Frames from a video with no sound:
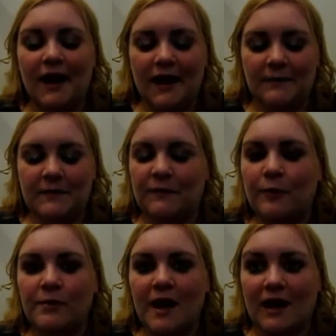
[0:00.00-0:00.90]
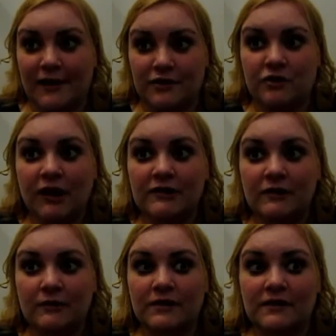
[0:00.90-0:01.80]
And before that, I had tried to
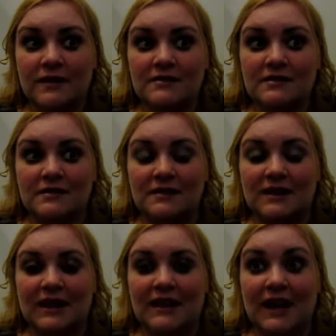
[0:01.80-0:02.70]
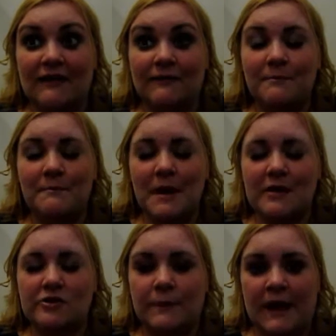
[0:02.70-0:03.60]
go to the dentist and I'd have
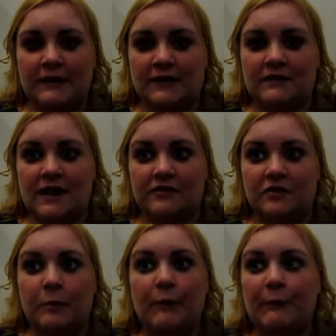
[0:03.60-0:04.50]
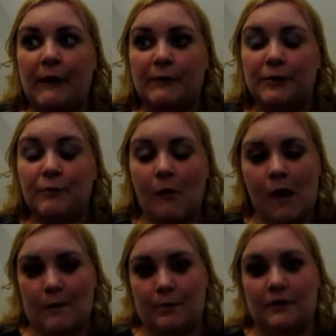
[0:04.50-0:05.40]
major panic attacks to the point where I would throw
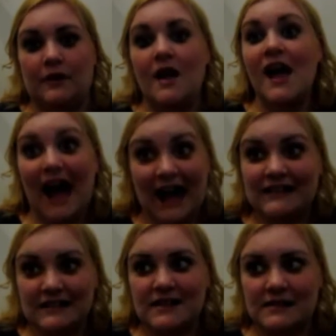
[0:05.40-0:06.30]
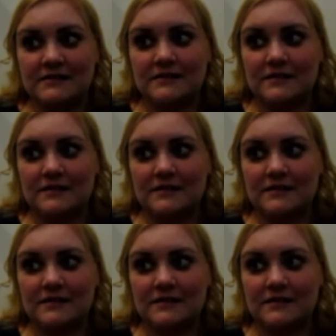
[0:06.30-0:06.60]
up at the dentist